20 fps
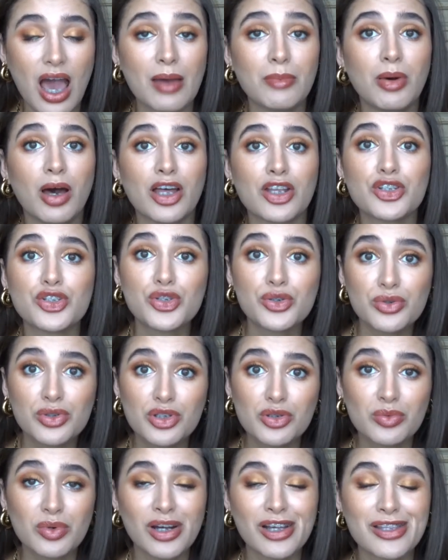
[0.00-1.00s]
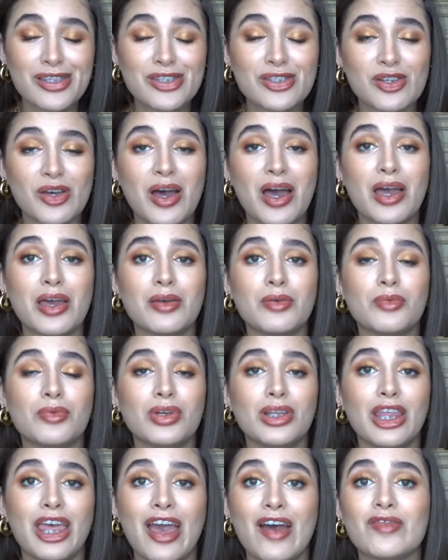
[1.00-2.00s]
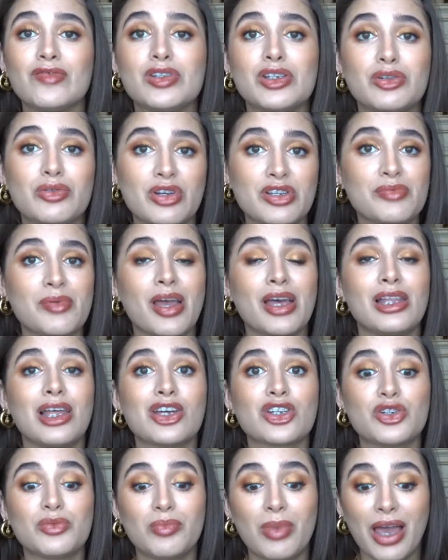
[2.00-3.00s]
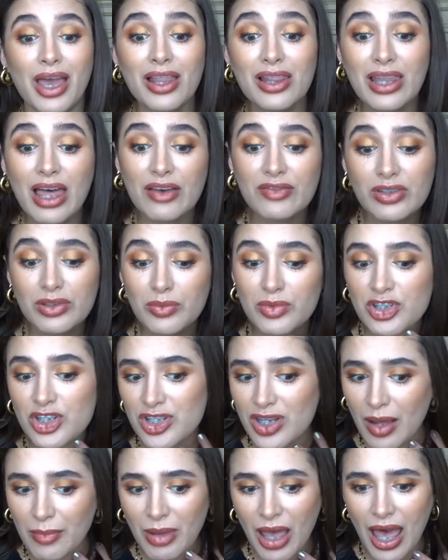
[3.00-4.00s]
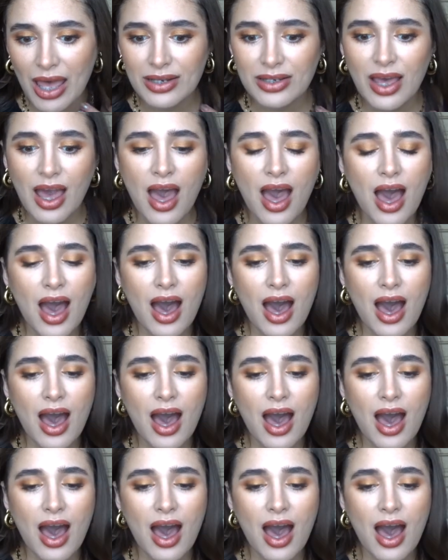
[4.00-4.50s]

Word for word: I bought two new ones, so I really have decreased my collection by 11, which is not bad.